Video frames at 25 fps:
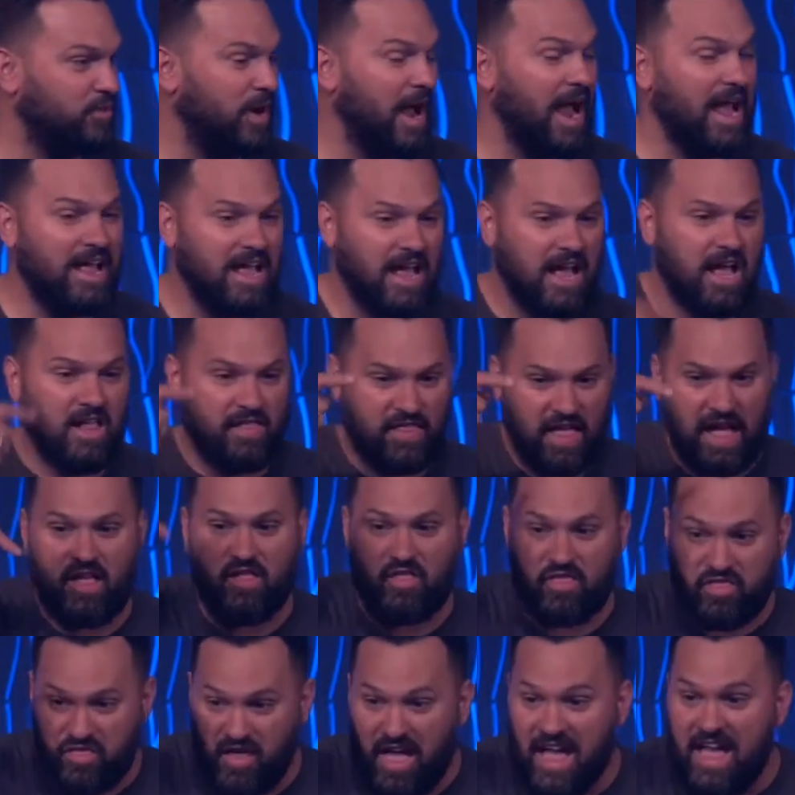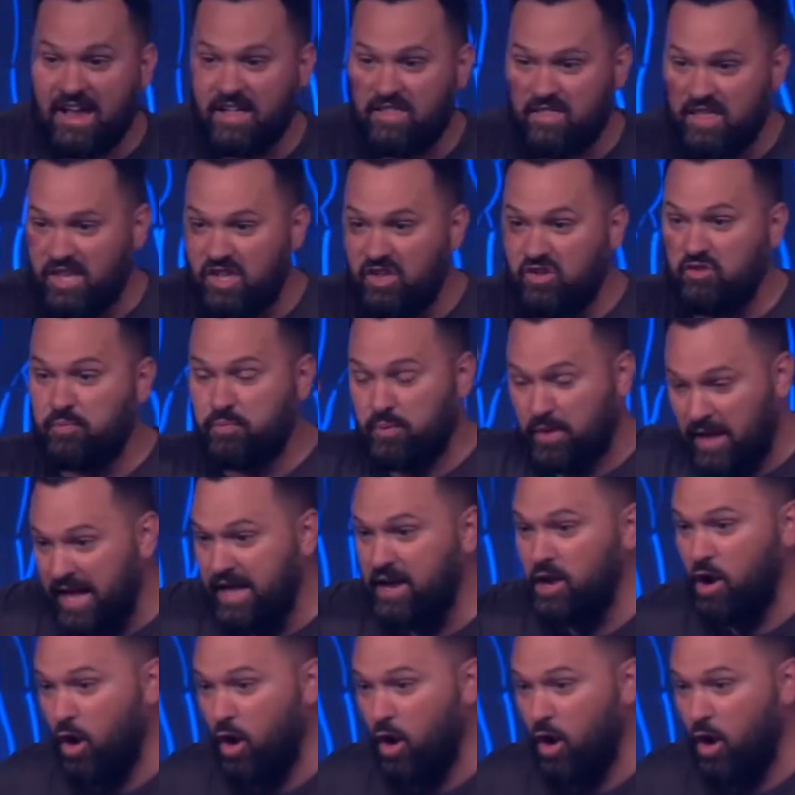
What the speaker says: right? That thing that you've played